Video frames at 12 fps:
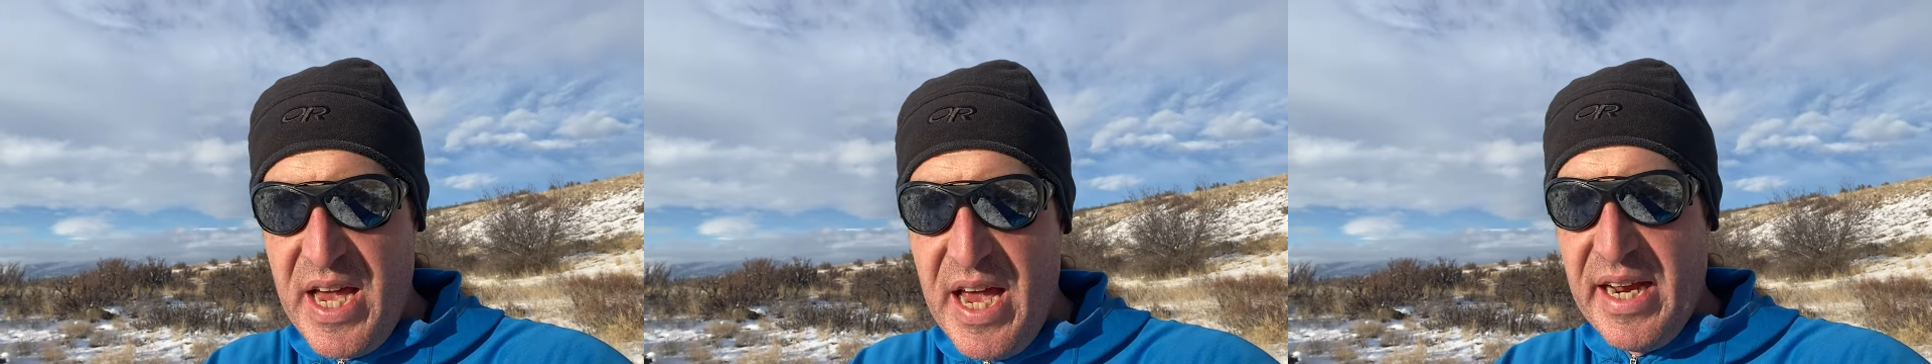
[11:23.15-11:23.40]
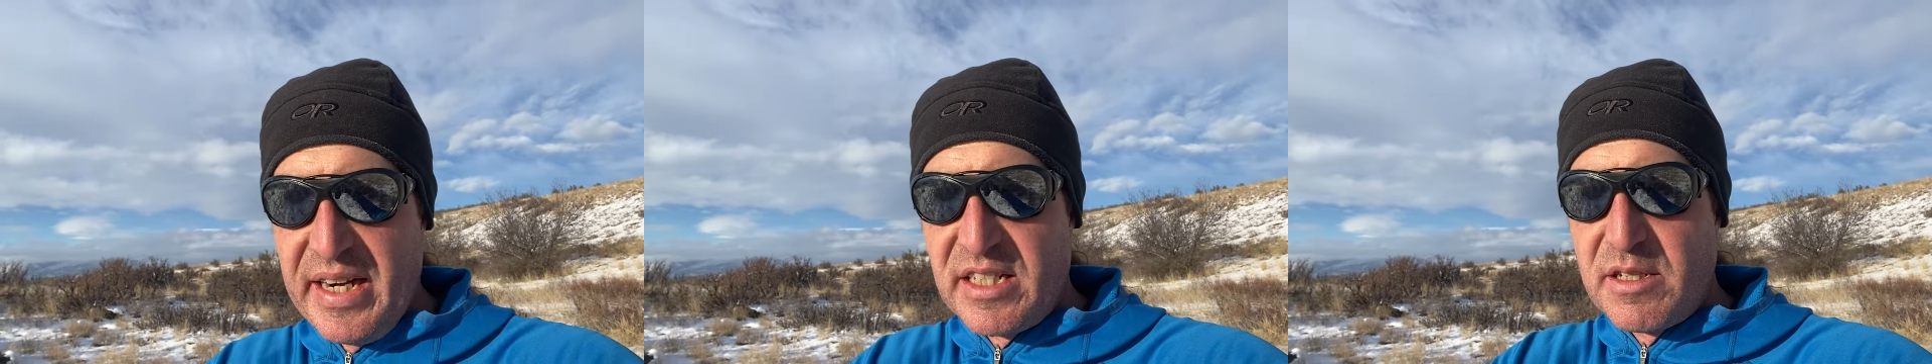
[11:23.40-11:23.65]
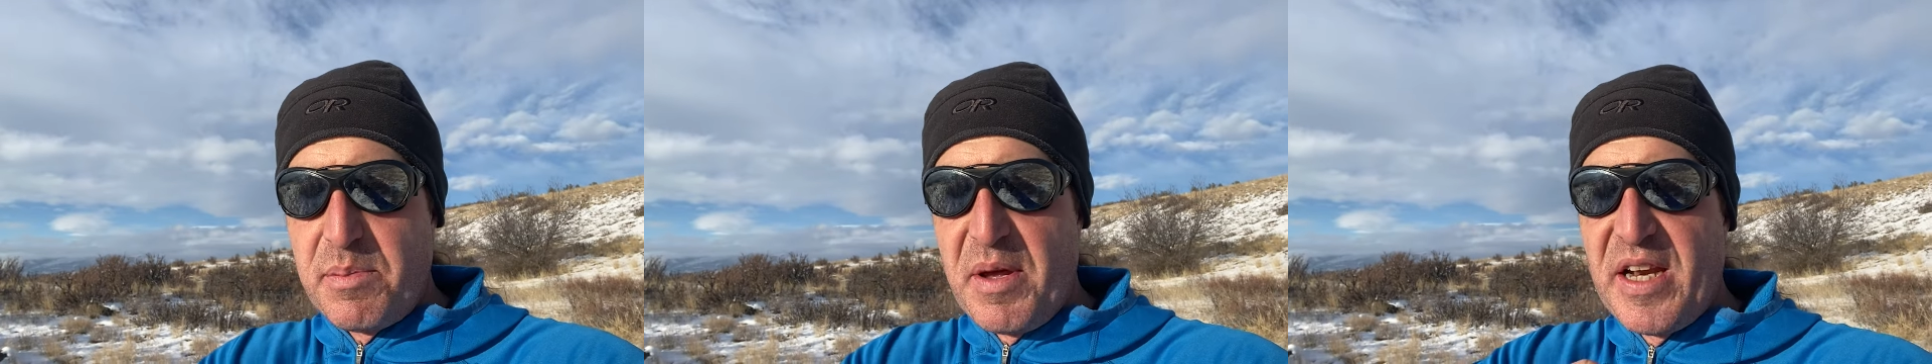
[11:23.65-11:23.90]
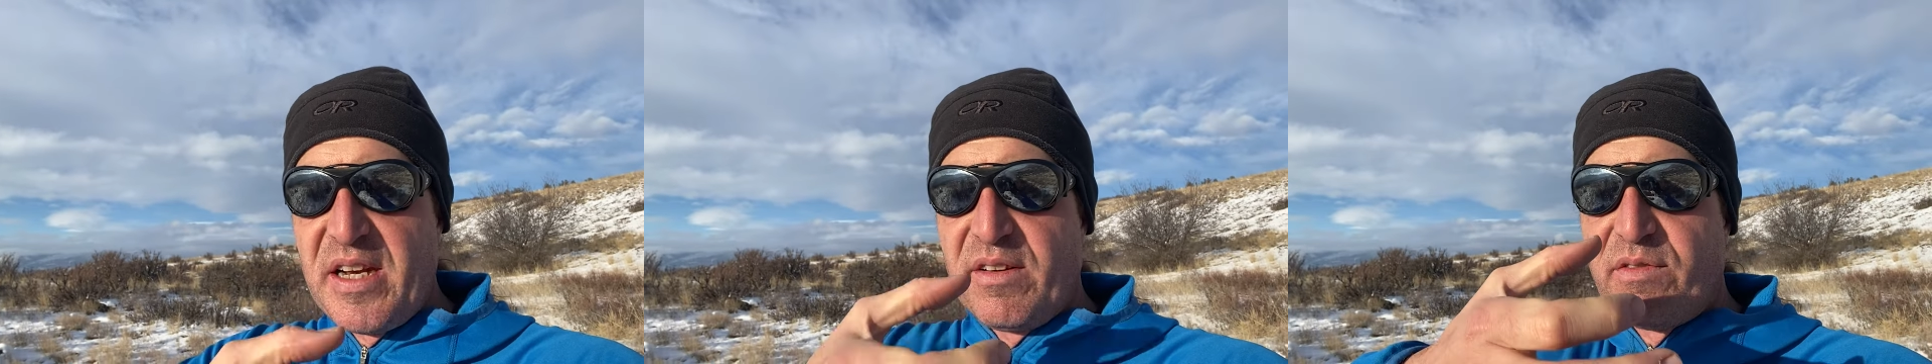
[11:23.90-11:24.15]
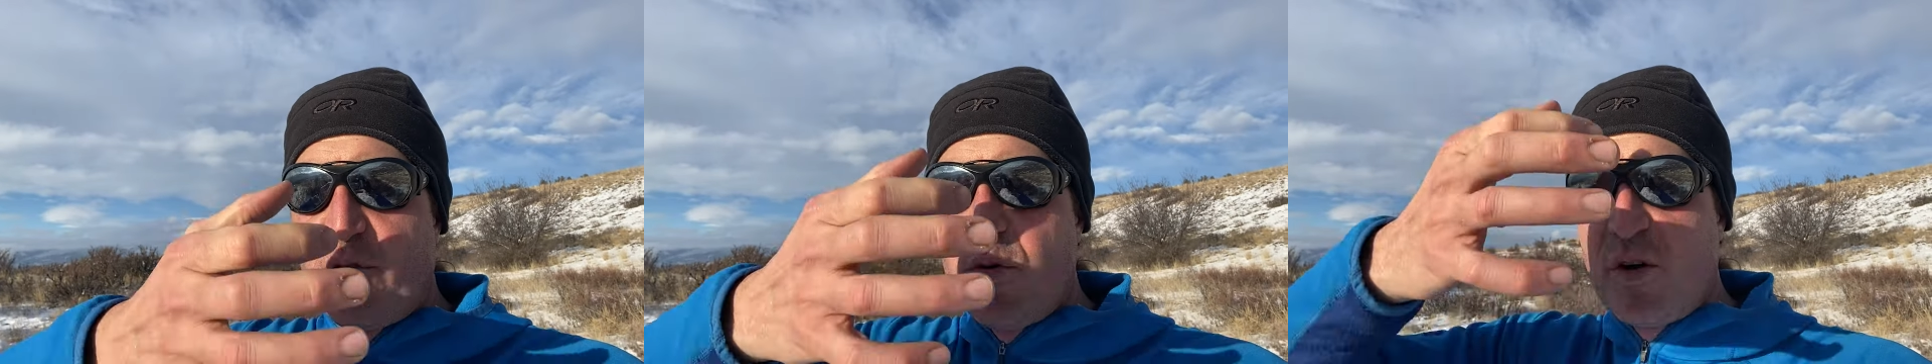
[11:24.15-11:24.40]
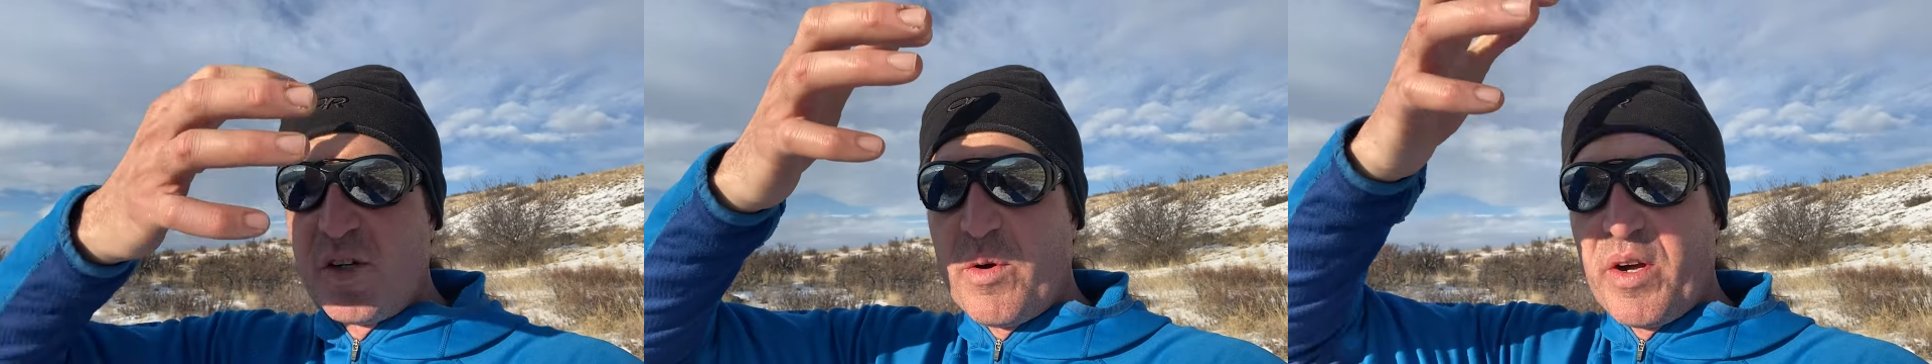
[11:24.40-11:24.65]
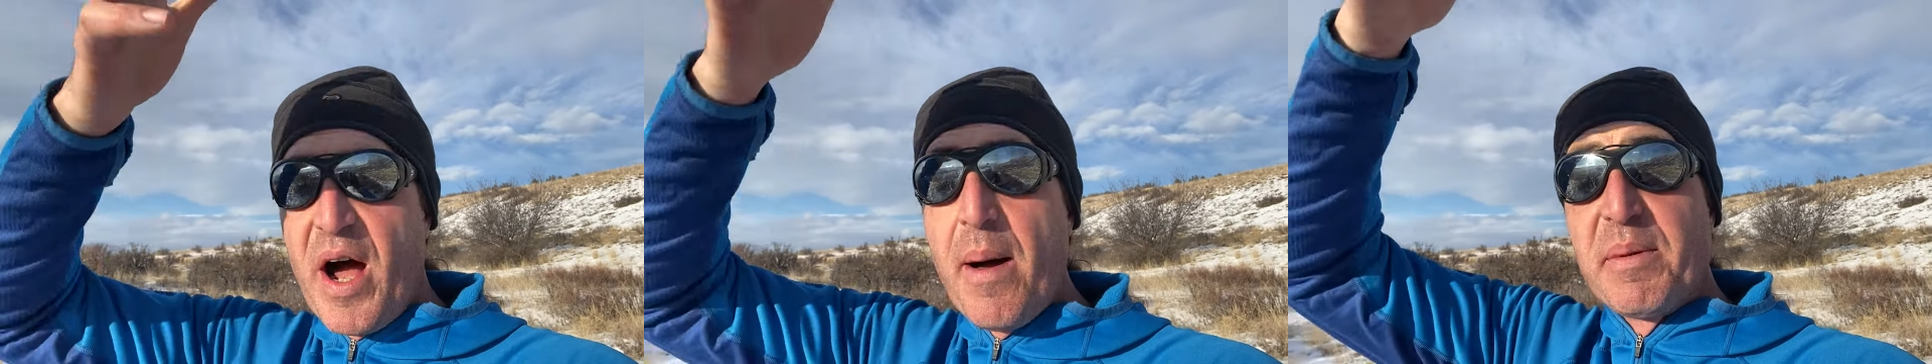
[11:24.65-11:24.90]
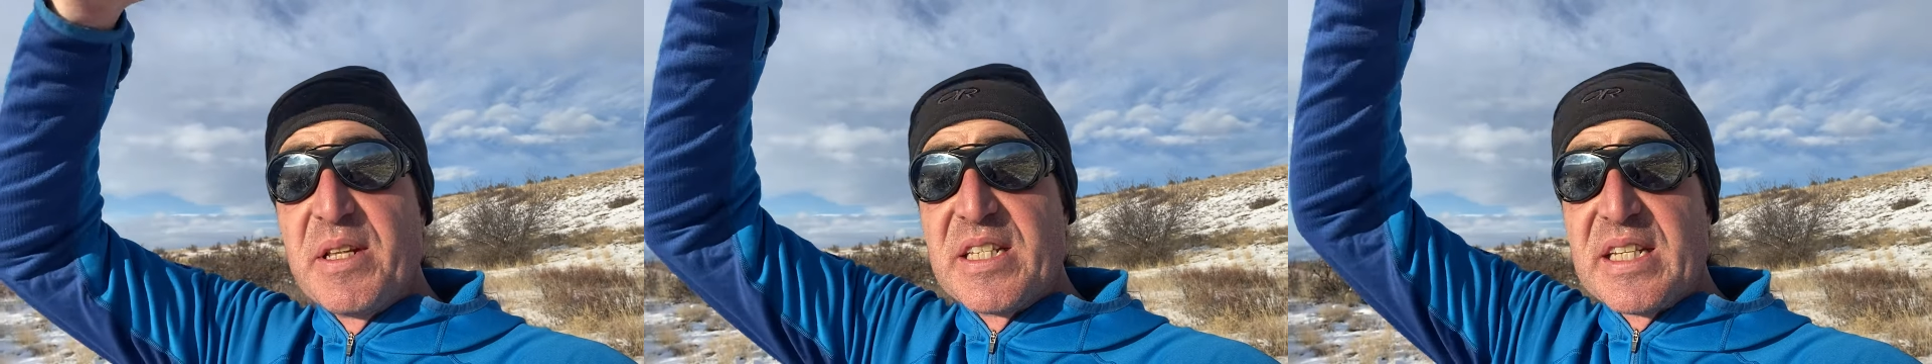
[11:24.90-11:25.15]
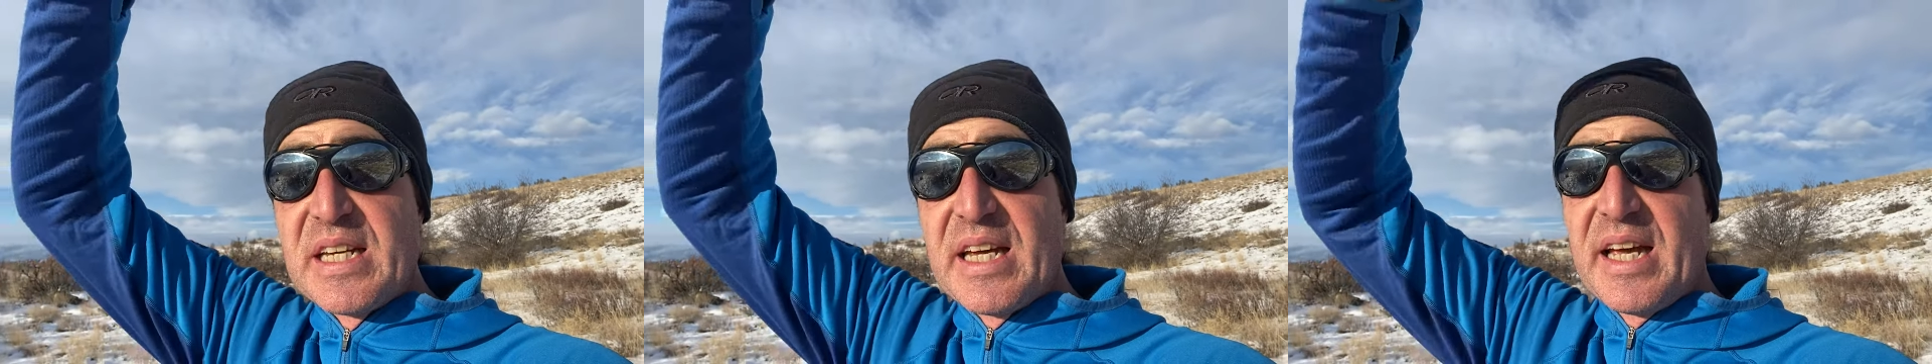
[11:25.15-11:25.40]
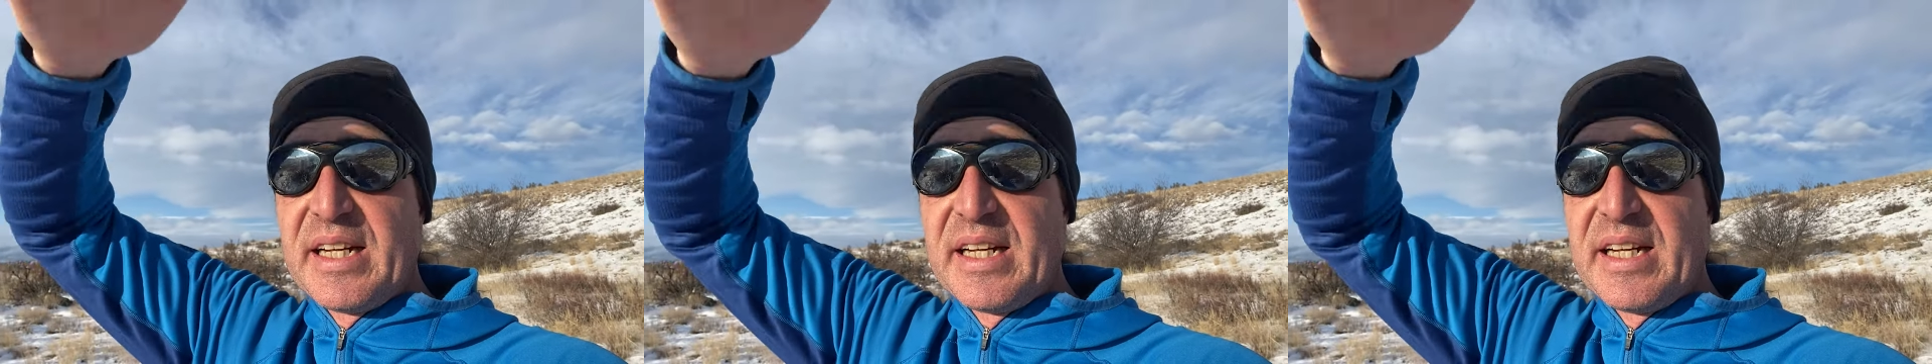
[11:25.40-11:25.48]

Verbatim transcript: and expanding forward, going up in z